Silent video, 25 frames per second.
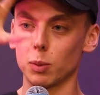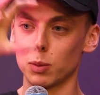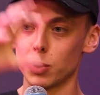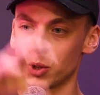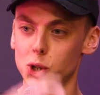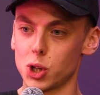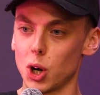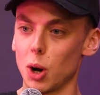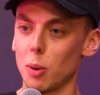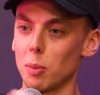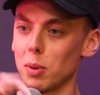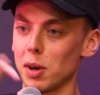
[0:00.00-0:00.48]

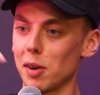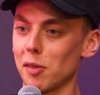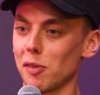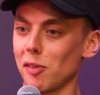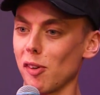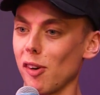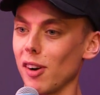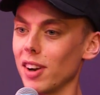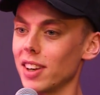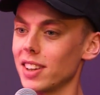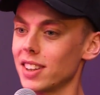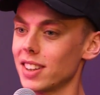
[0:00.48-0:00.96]
show me your
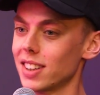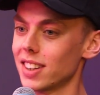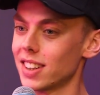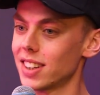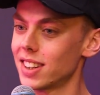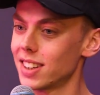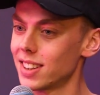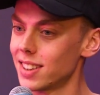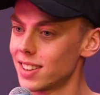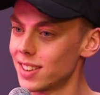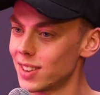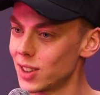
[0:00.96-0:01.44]

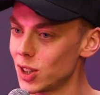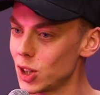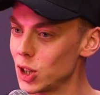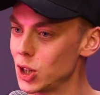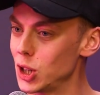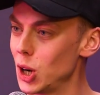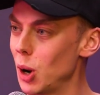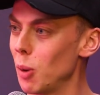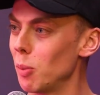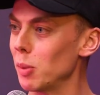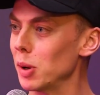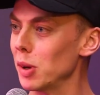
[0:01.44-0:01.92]
friends,
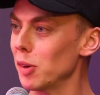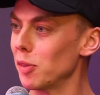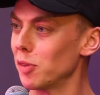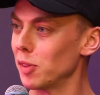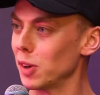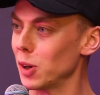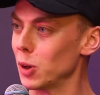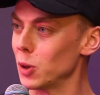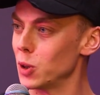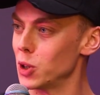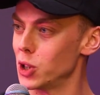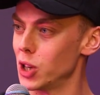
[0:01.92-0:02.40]
show me your
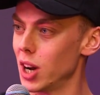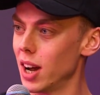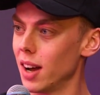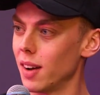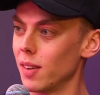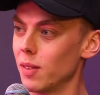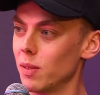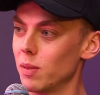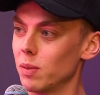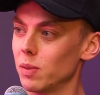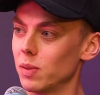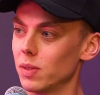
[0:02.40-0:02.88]
future.
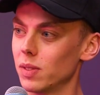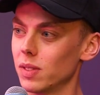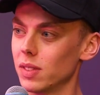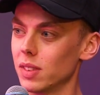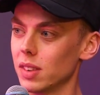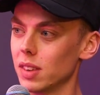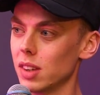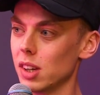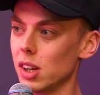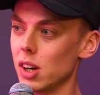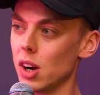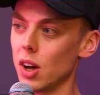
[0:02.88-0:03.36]

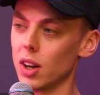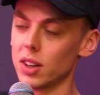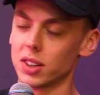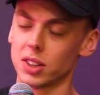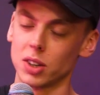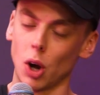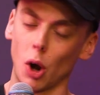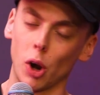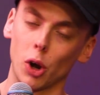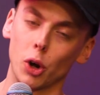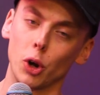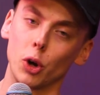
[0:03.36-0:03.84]
It's
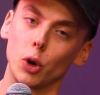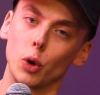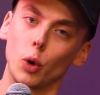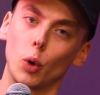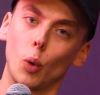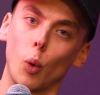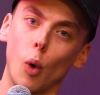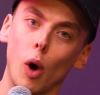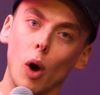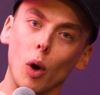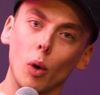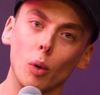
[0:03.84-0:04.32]
not a new
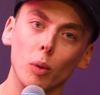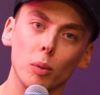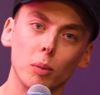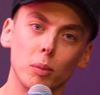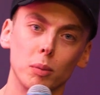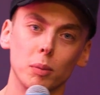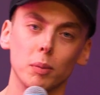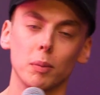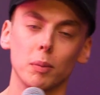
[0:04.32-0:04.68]
quote.